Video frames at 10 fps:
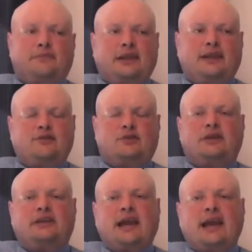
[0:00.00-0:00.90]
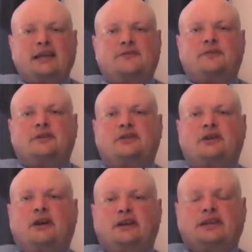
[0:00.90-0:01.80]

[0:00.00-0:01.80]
it gives you a kind of gauge for its size.